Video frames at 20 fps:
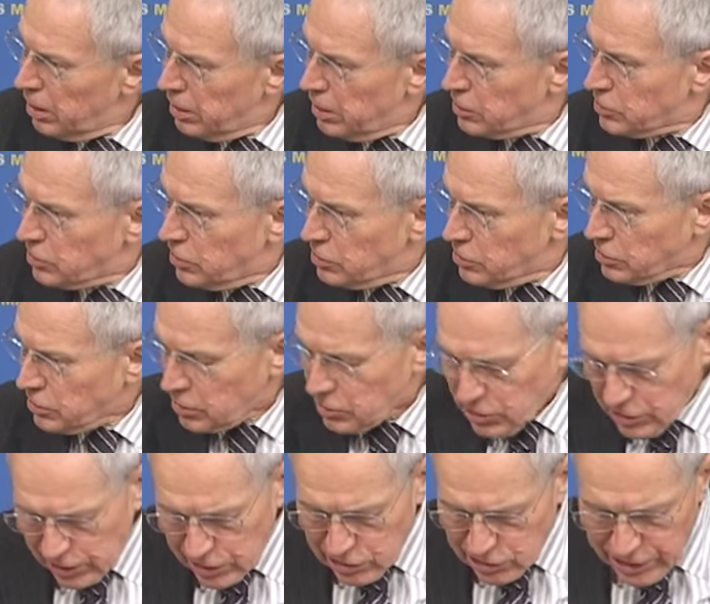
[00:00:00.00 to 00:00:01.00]
This is
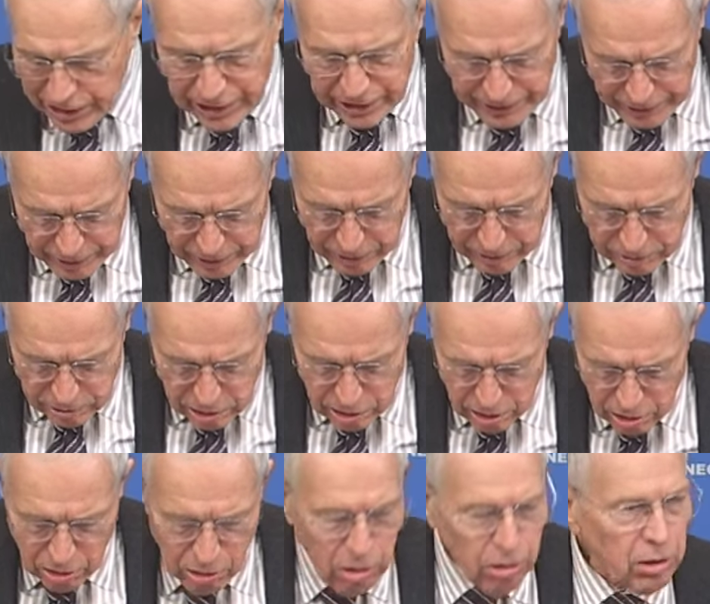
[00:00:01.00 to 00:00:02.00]
succeeding,
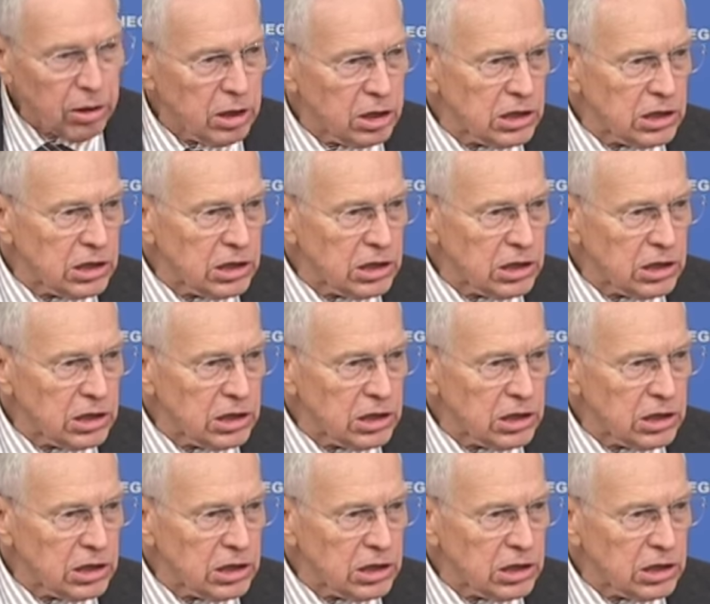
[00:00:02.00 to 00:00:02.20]
or